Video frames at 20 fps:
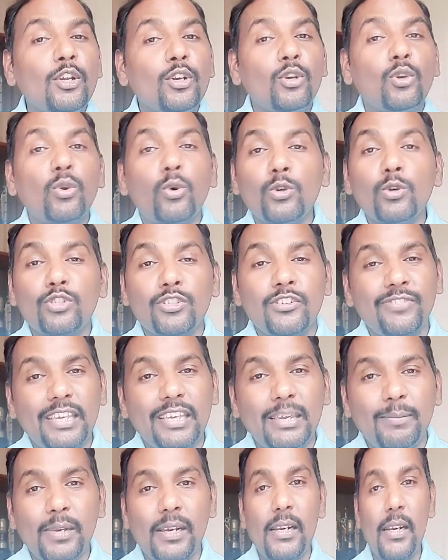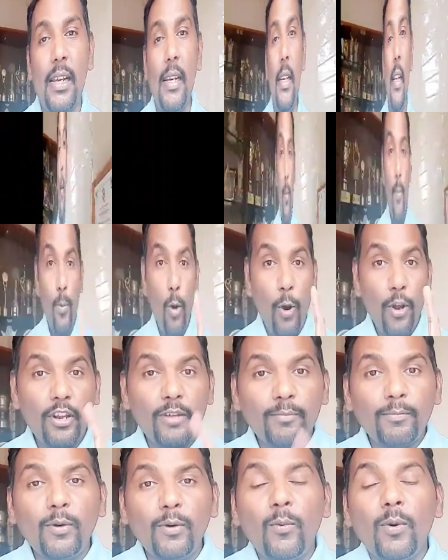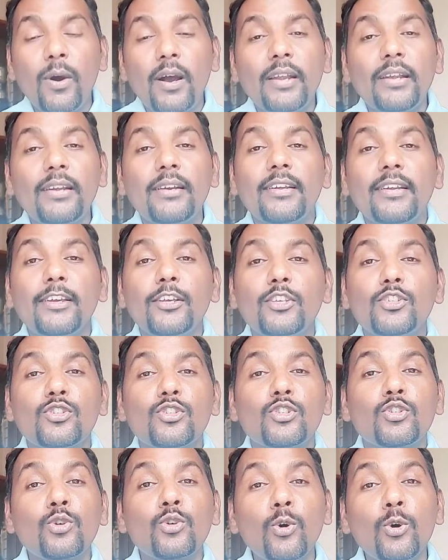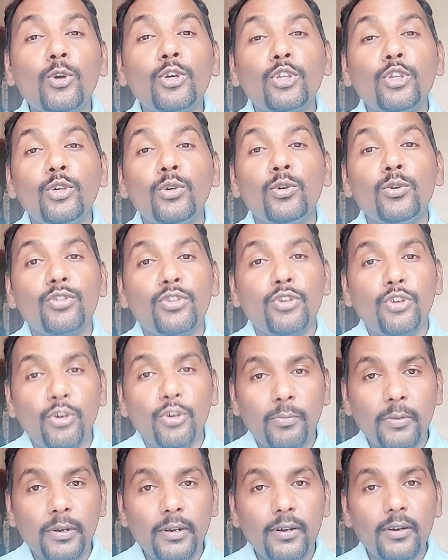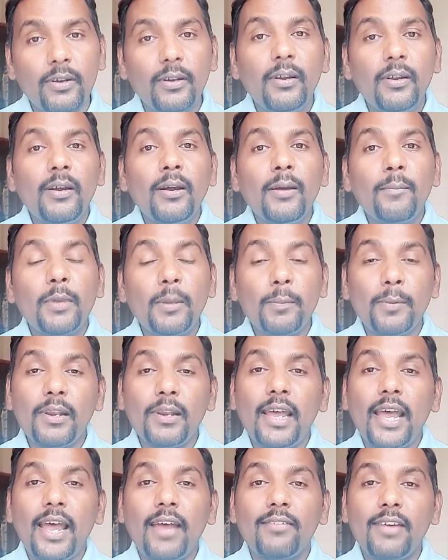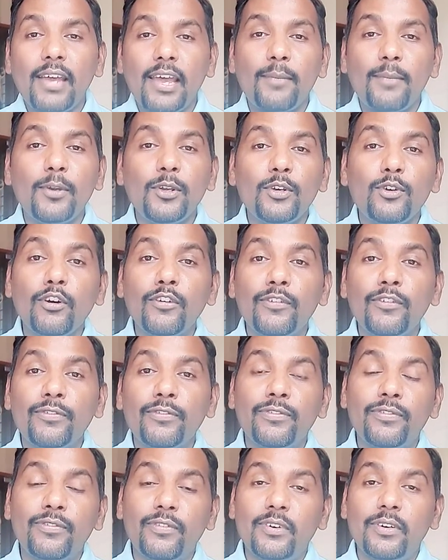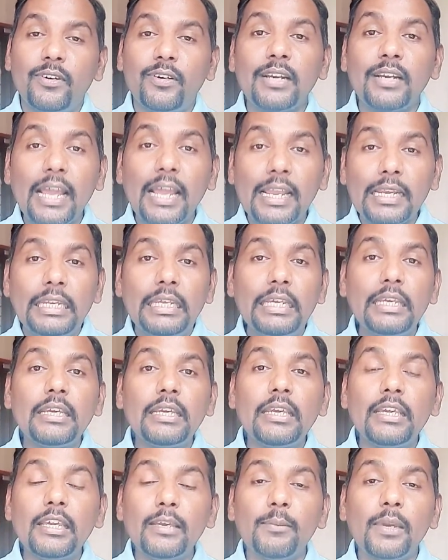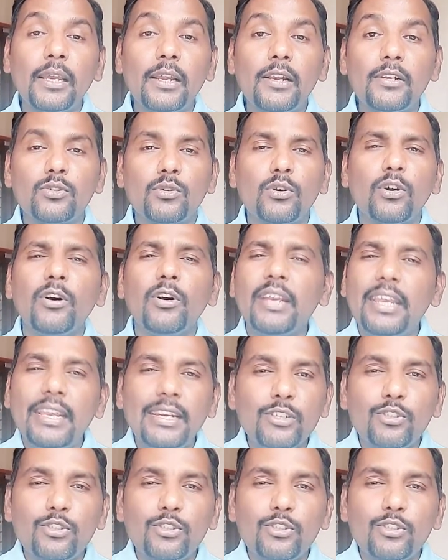don'ts of email writing. Point number one is don't use humor. People have habit of writing emails or any